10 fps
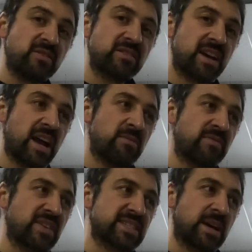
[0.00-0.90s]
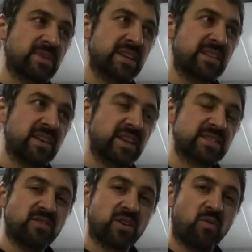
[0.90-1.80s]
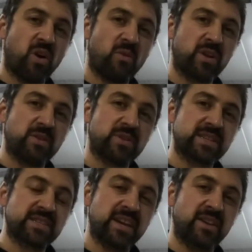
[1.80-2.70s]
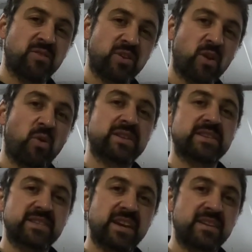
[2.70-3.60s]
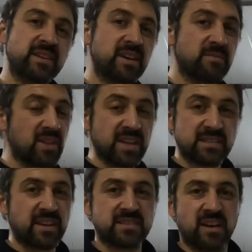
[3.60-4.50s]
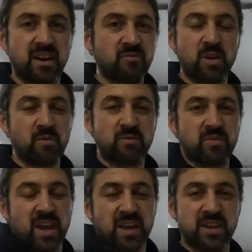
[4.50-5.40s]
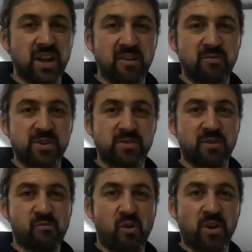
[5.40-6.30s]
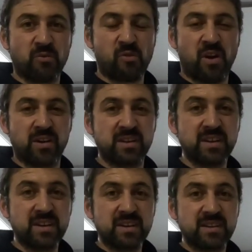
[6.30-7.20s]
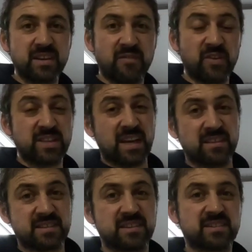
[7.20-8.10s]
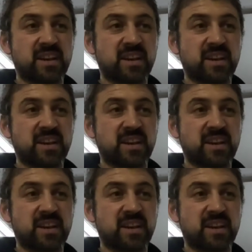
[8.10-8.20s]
If there's something in there that's not quite what you want to see or you want to see, please let us know. We only know if we're doing it right or wrong if you tell us.